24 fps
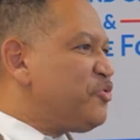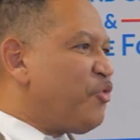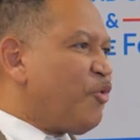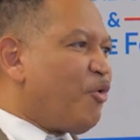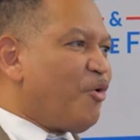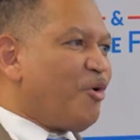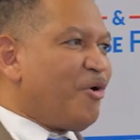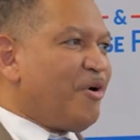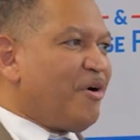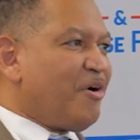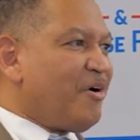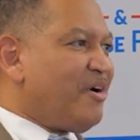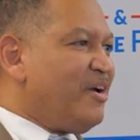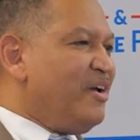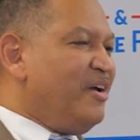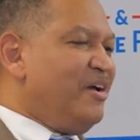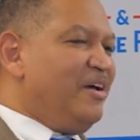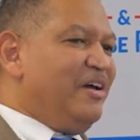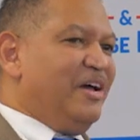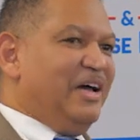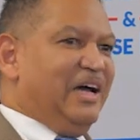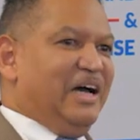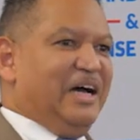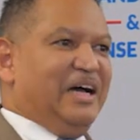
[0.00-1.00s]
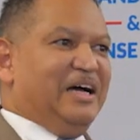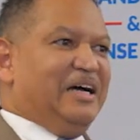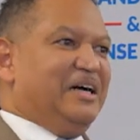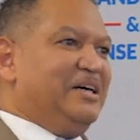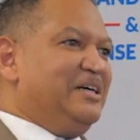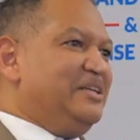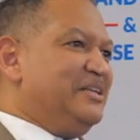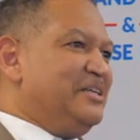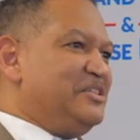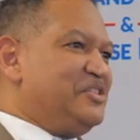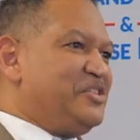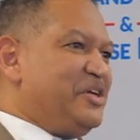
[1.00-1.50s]
for,
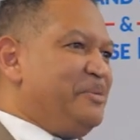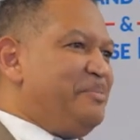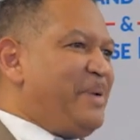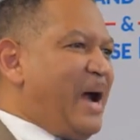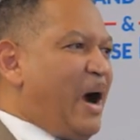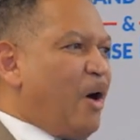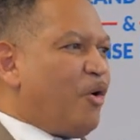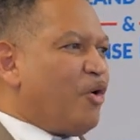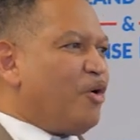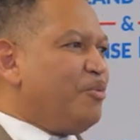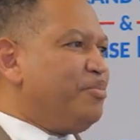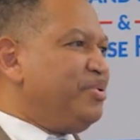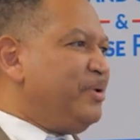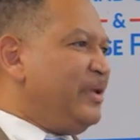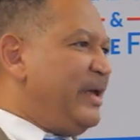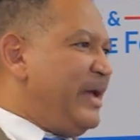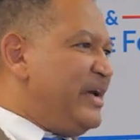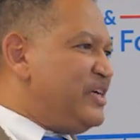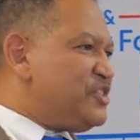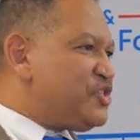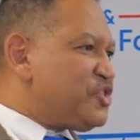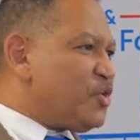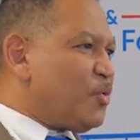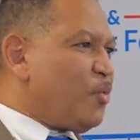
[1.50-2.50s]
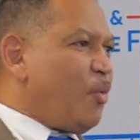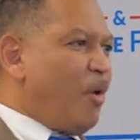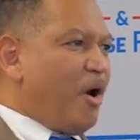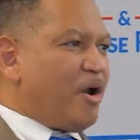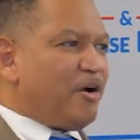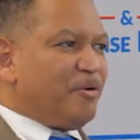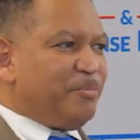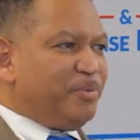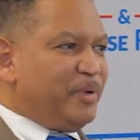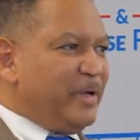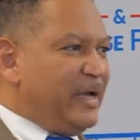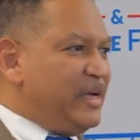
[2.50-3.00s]
let's say, power plants or
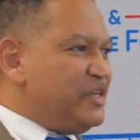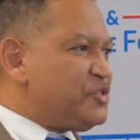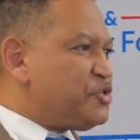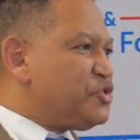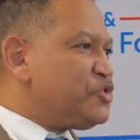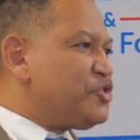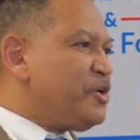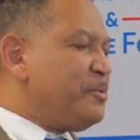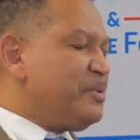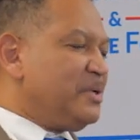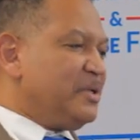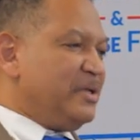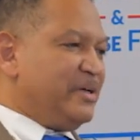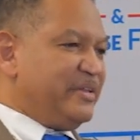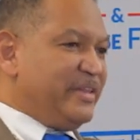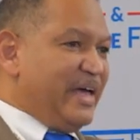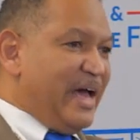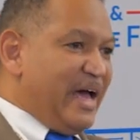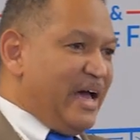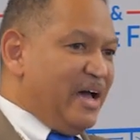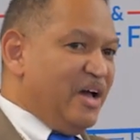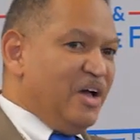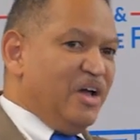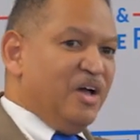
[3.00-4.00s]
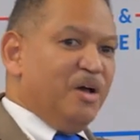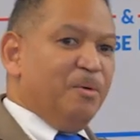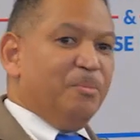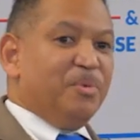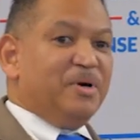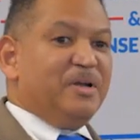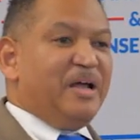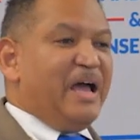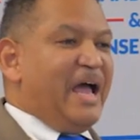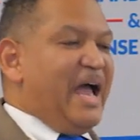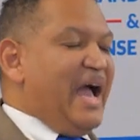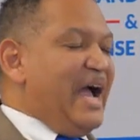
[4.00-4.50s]
water plants or something like that,
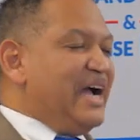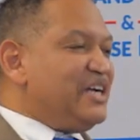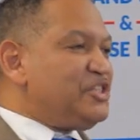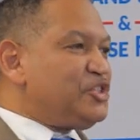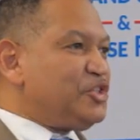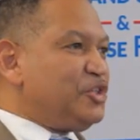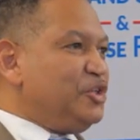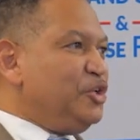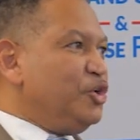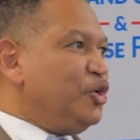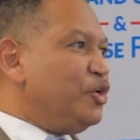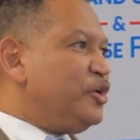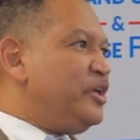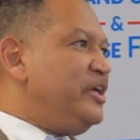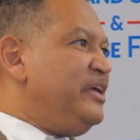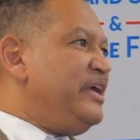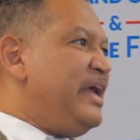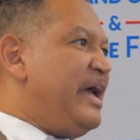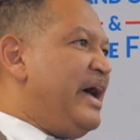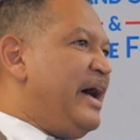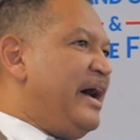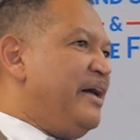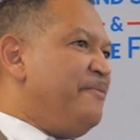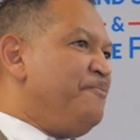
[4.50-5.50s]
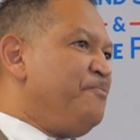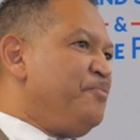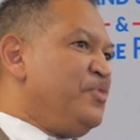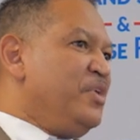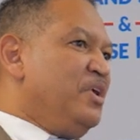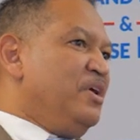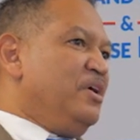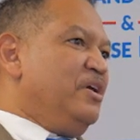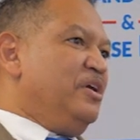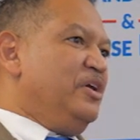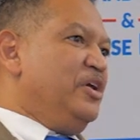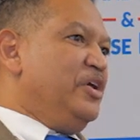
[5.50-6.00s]
but actually looking at,
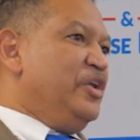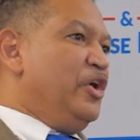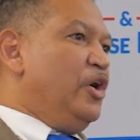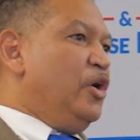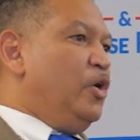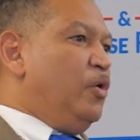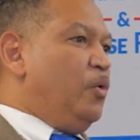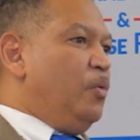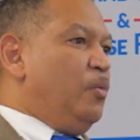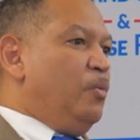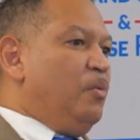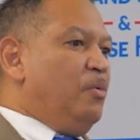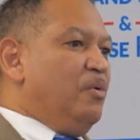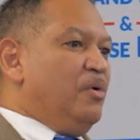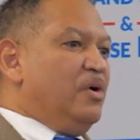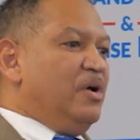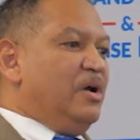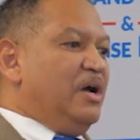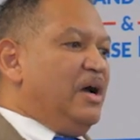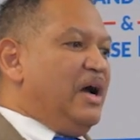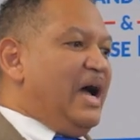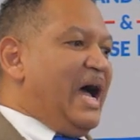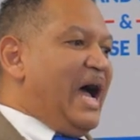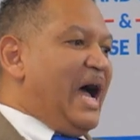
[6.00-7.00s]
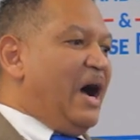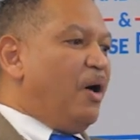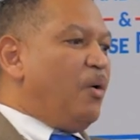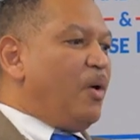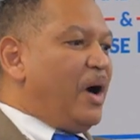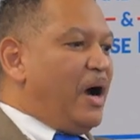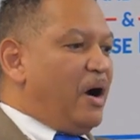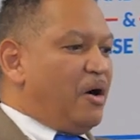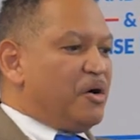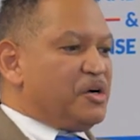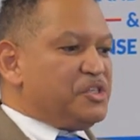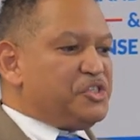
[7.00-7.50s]
how
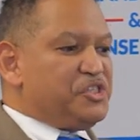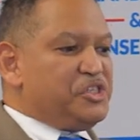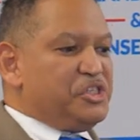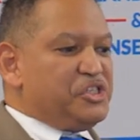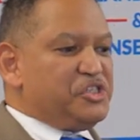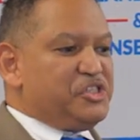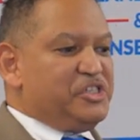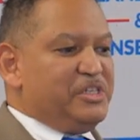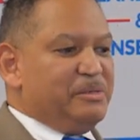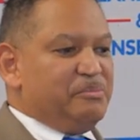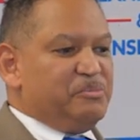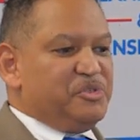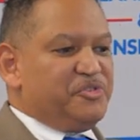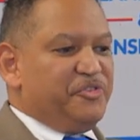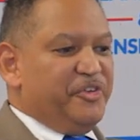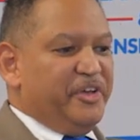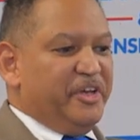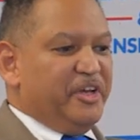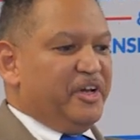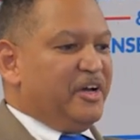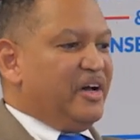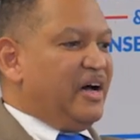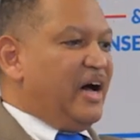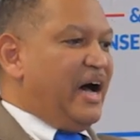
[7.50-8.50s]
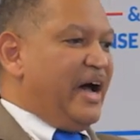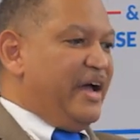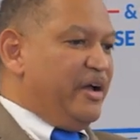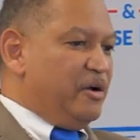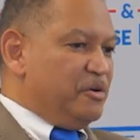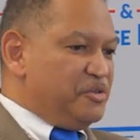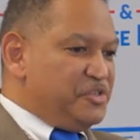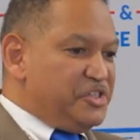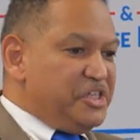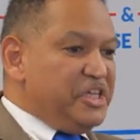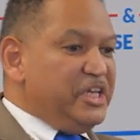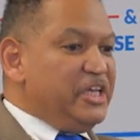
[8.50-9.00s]
our systems via
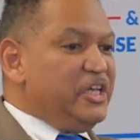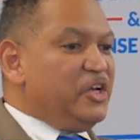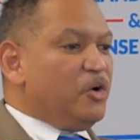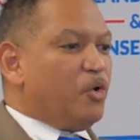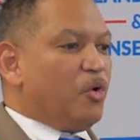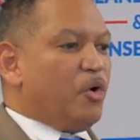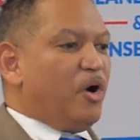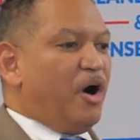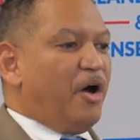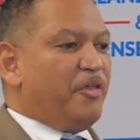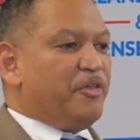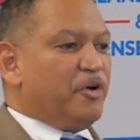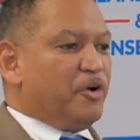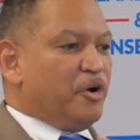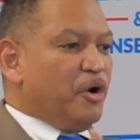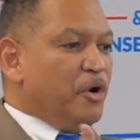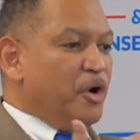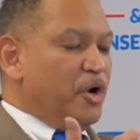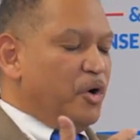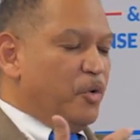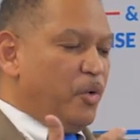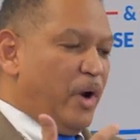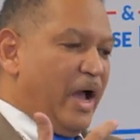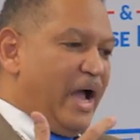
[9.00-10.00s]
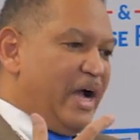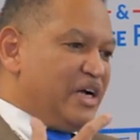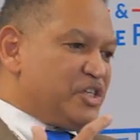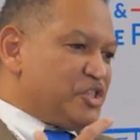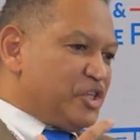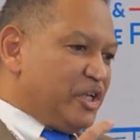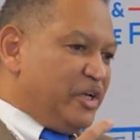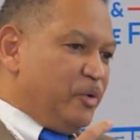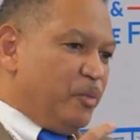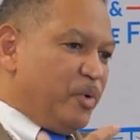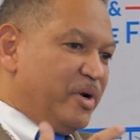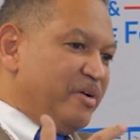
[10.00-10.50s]
IoT or other,
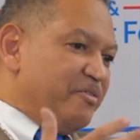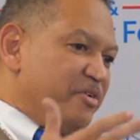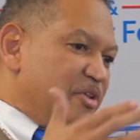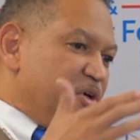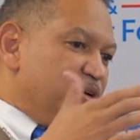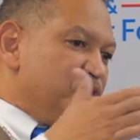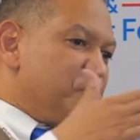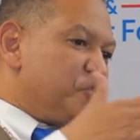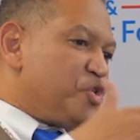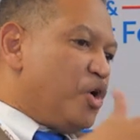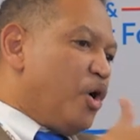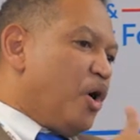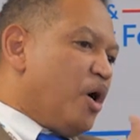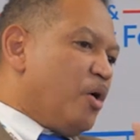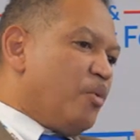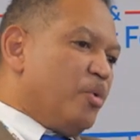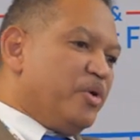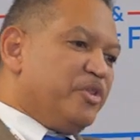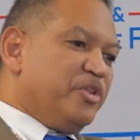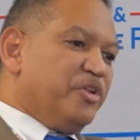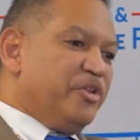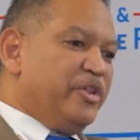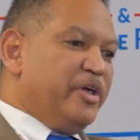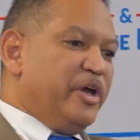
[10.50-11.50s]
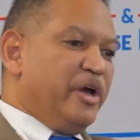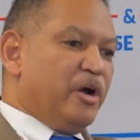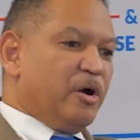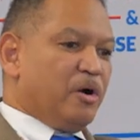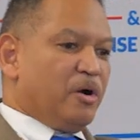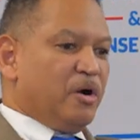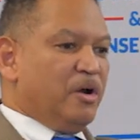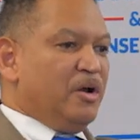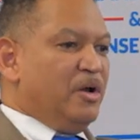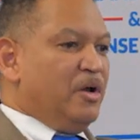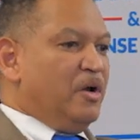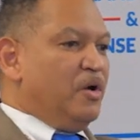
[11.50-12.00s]
actually, whatever those are, whether they
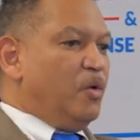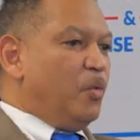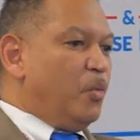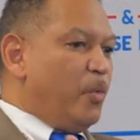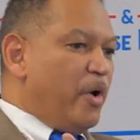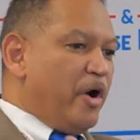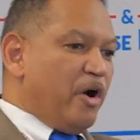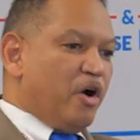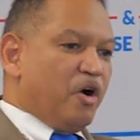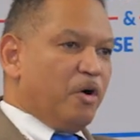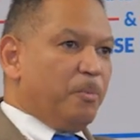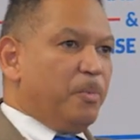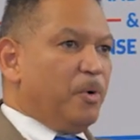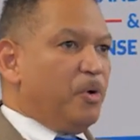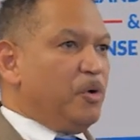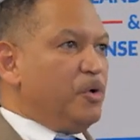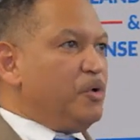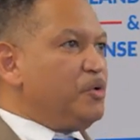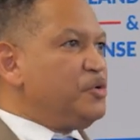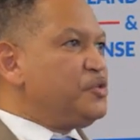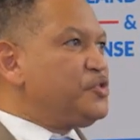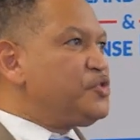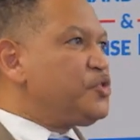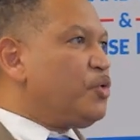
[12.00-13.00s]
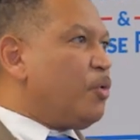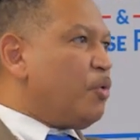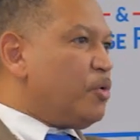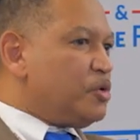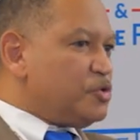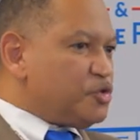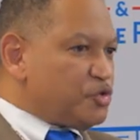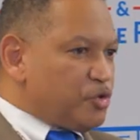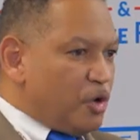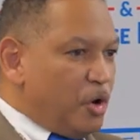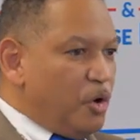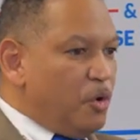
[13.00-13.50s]
are wearables or
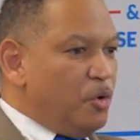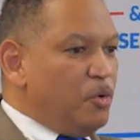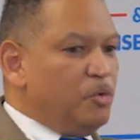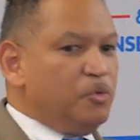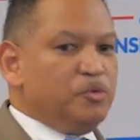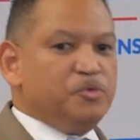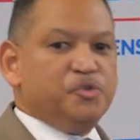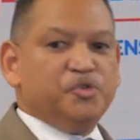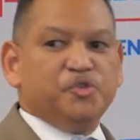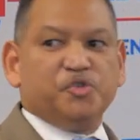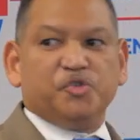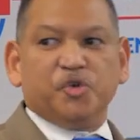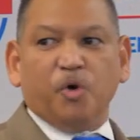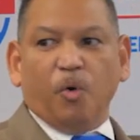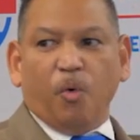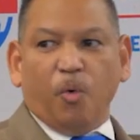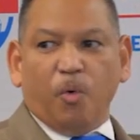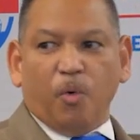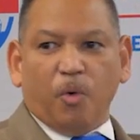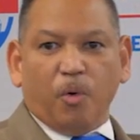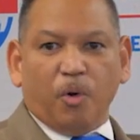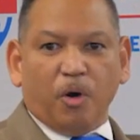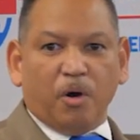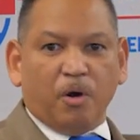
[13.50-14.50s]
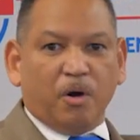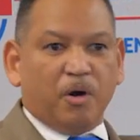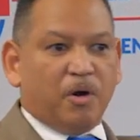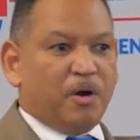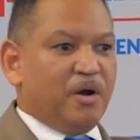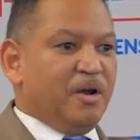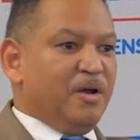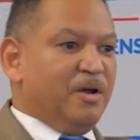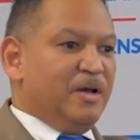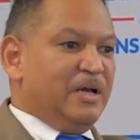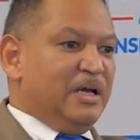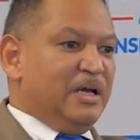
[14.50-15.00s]
drones or